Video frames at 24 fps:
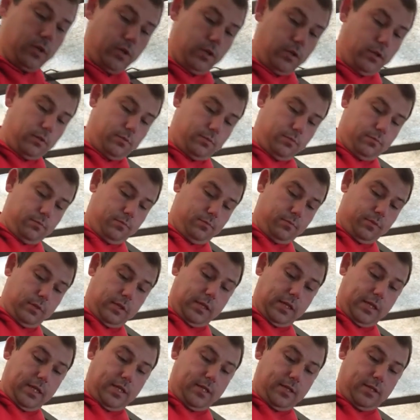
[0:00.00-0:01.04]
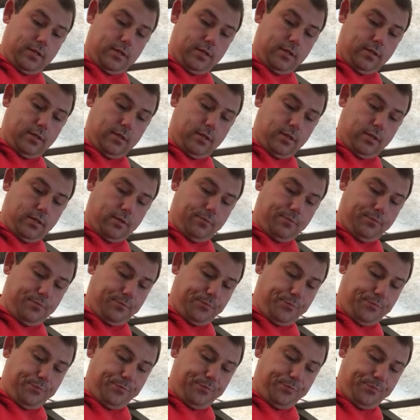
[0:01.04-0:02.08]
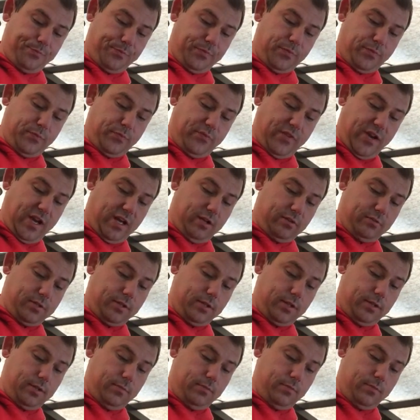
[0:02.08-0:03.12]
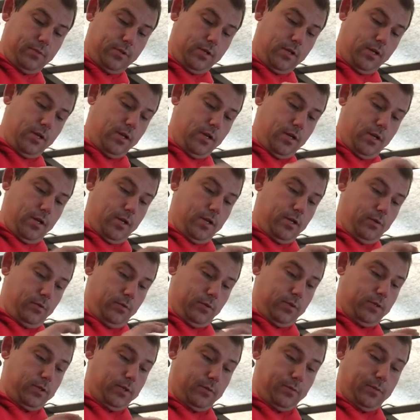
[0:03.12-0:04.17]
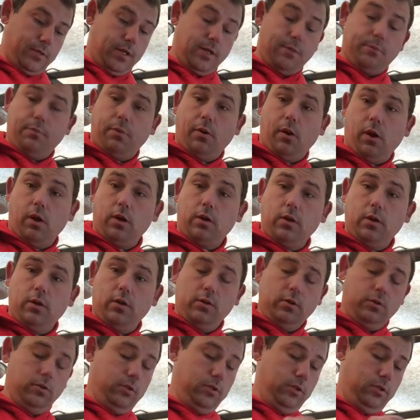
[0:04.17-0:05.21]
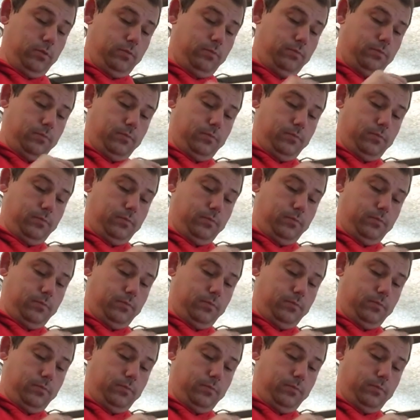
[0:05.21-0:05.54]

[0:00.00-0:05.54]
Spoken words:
to lace the valve stem with some of that Parker Old Lube.